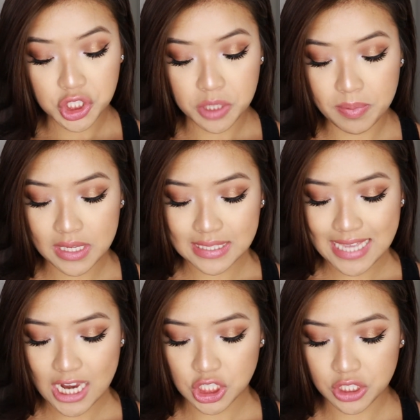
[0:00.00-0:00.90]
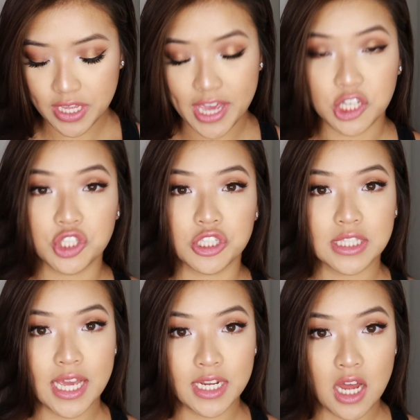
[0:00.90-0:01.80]
shipping is actually extra
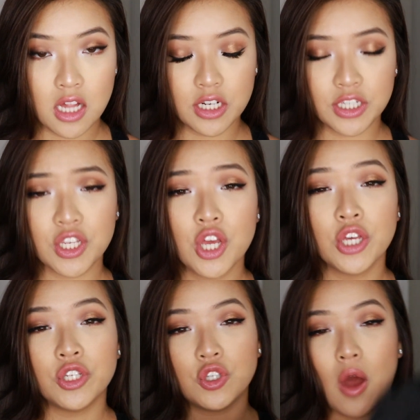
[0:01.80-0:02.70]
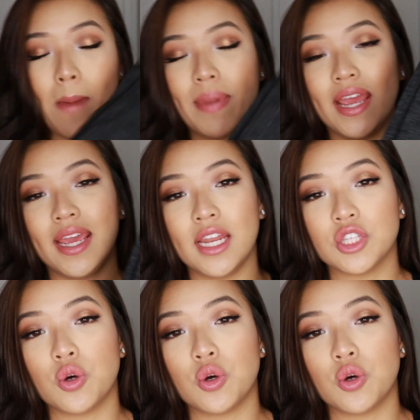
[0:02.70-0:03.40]
$10, so I paid a